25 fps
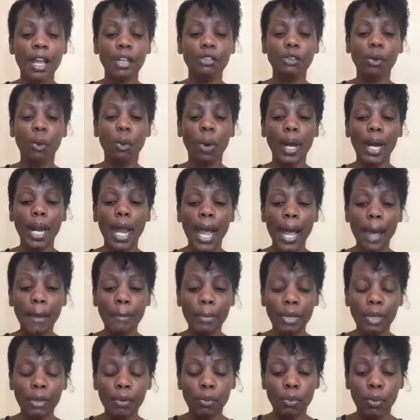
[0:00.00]
So what
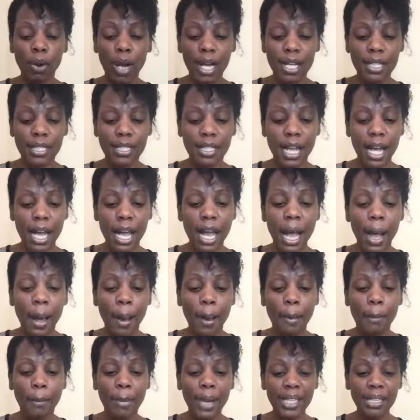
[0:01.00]
happened was, uh,
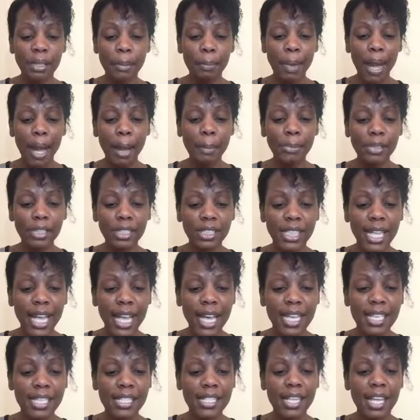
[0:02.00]
but the Bible
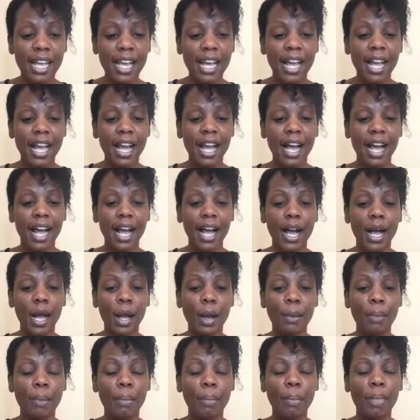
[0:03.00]
says
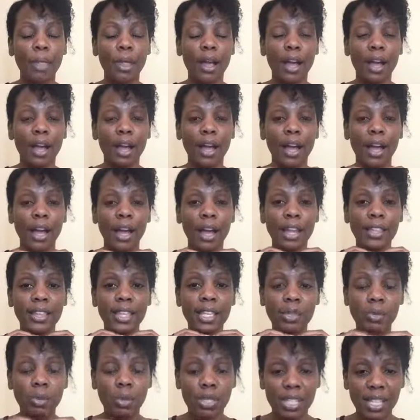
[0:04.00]
um,
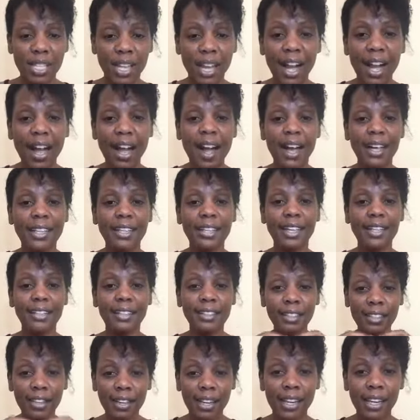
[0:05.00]
this was God
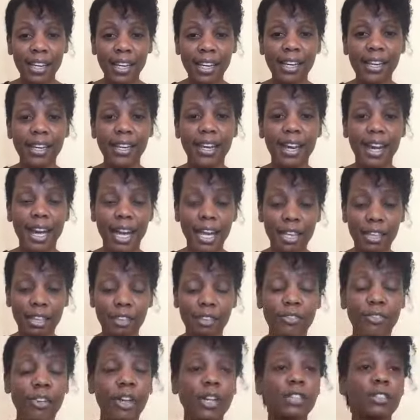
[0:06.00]
turning
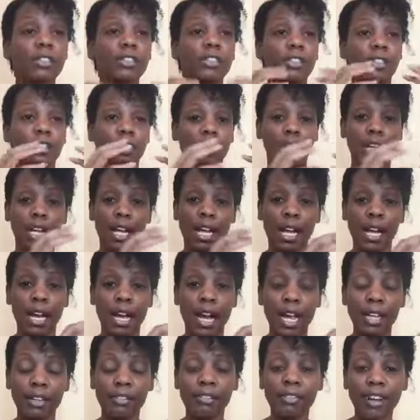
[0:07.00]
Ahithophel's
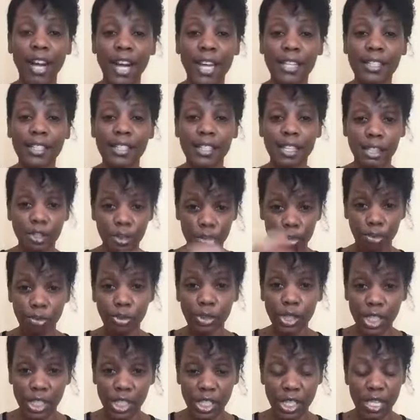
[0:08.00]
uh, advice into
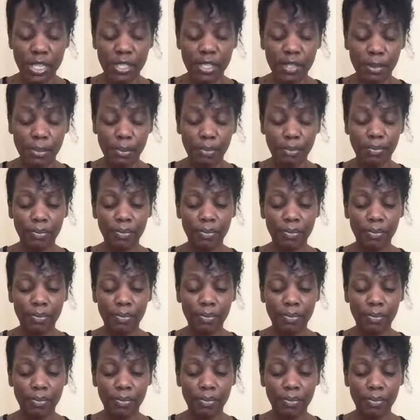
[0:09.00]
foolishness,